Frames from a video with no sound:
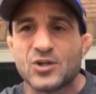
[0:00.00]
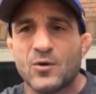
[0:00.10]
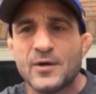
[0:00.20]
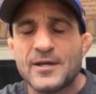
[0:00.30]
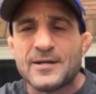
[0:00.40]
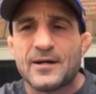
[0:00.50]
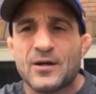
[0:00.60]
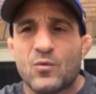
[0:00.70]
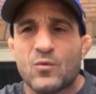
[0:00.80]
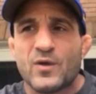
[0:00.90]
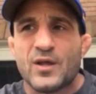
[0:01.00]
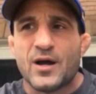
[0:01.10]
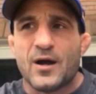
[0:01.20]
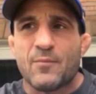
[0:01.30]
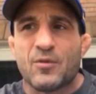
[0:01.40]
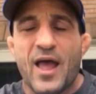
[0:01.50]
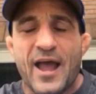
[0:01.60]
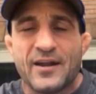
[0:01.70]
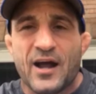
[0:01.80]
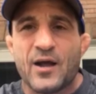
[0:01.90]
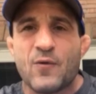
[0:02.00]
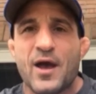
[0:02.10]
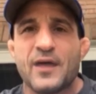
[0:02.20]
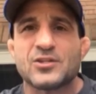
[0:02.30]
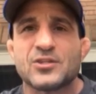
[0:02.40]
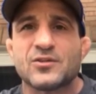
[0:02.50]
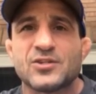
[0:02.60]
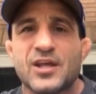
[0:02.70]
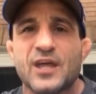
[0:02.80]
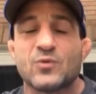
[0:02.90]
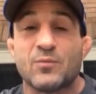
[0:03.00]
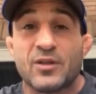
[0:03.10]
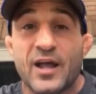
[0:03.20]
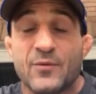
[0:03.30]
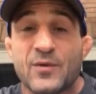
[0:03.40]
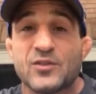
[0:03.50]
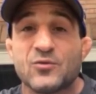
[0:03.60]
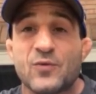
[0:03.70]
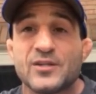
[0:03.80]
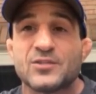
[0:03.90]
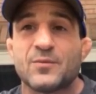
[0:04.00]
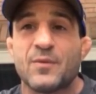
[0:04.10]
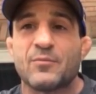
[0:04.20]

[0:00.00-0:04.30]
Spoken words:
So I'm glad Iowa had us on the schedule. I'm glad we got to wrestle them.